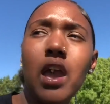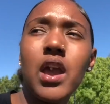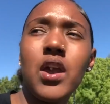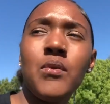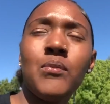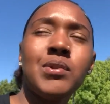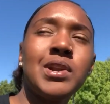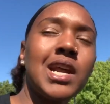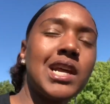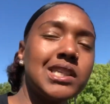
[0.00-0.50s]

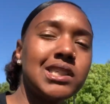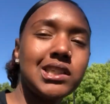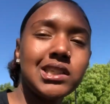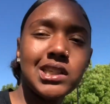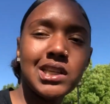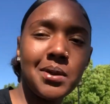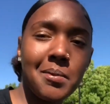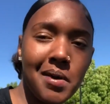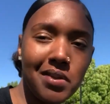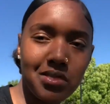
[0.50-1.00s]
And when I
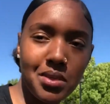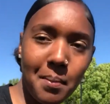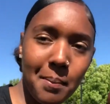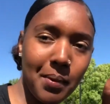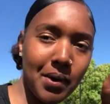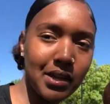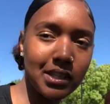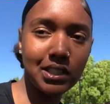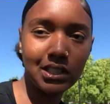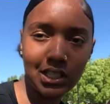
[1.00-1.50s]
seen him at the
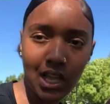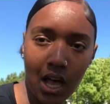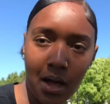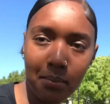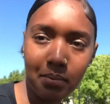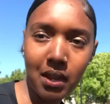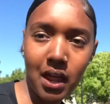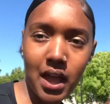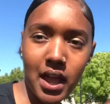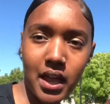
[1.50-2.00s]
bus
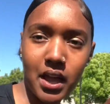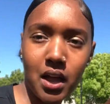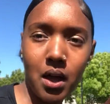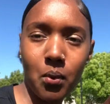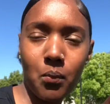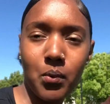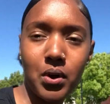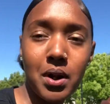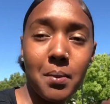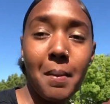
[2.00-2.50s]
stop,
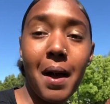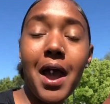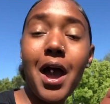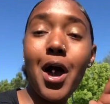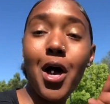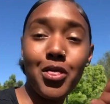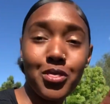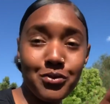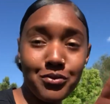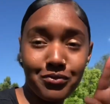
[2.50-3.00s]
one of my
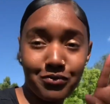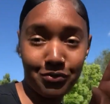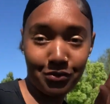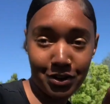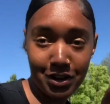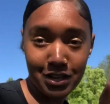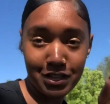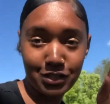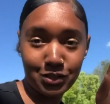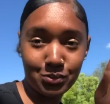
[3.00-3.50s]
other
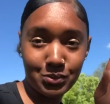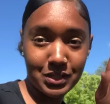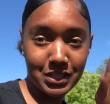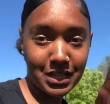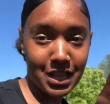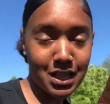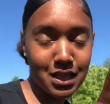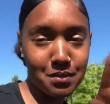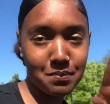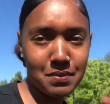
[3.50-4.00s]
friends was
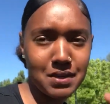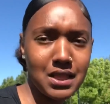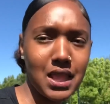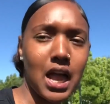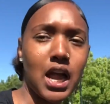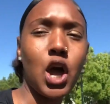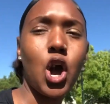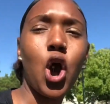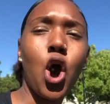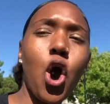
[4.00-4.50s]
telling me
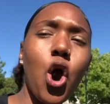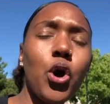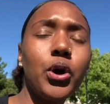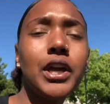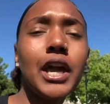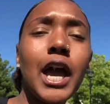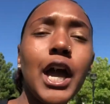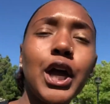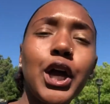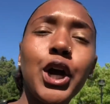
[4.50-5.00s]
oh
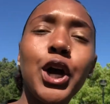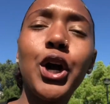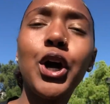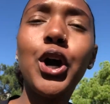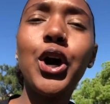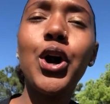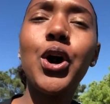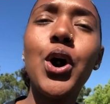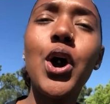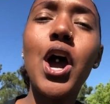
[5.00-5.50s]
yeah,
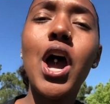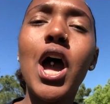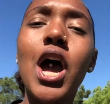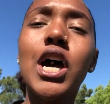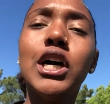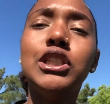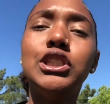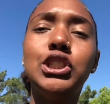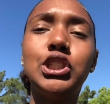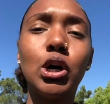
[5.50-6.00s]
girl,
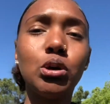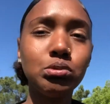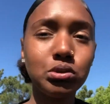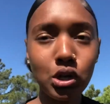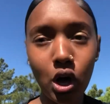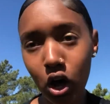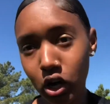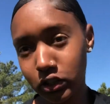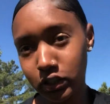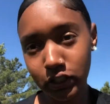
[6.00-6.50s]
don't
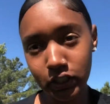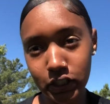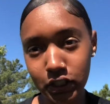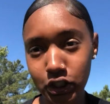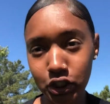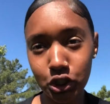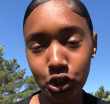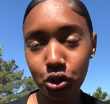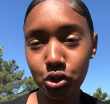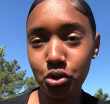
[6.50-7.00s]
talk to
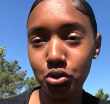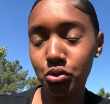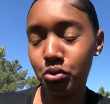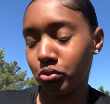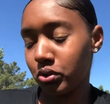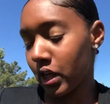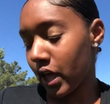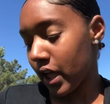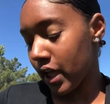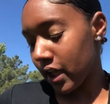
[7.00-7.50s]
this
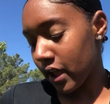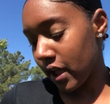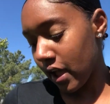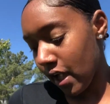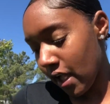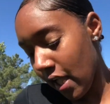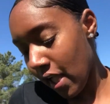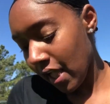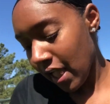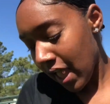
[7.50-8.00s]
dude,
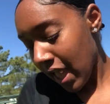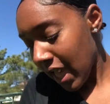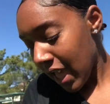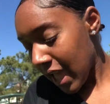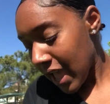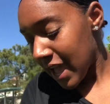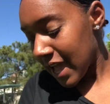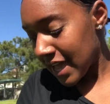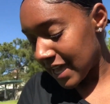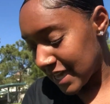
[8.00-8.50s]

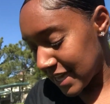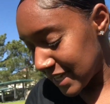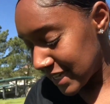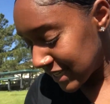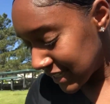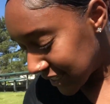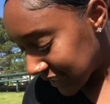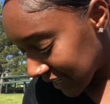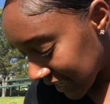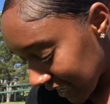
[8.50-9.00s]

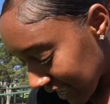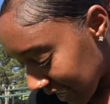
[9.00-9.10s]
he's